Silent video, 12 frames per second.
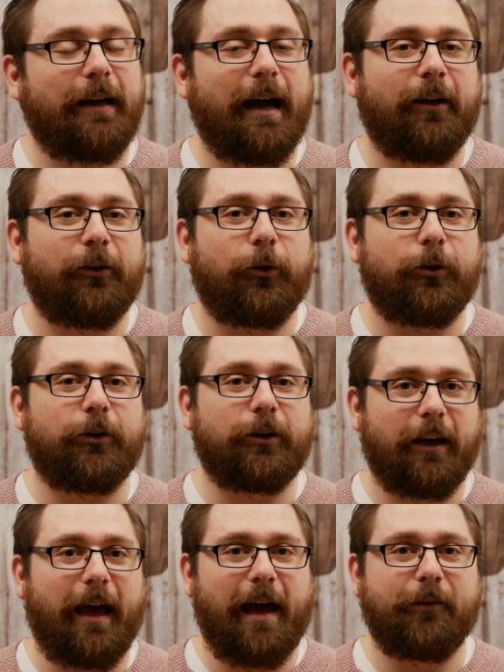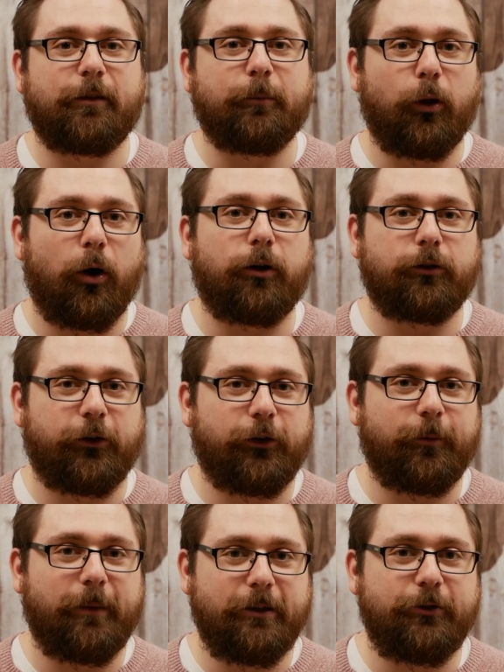down or you're going to have some
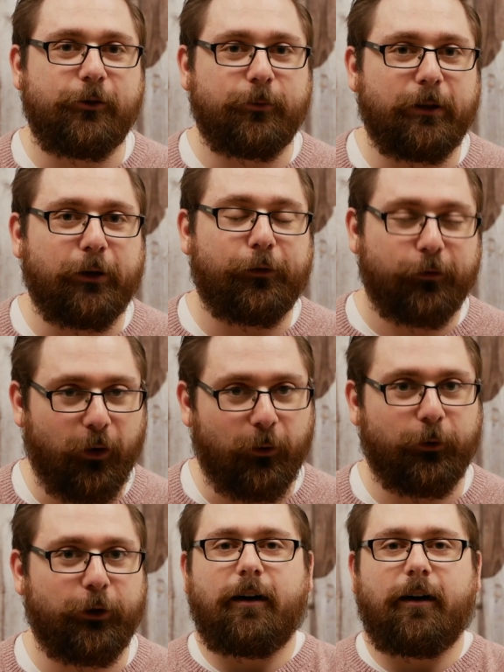long-term issues with your phone.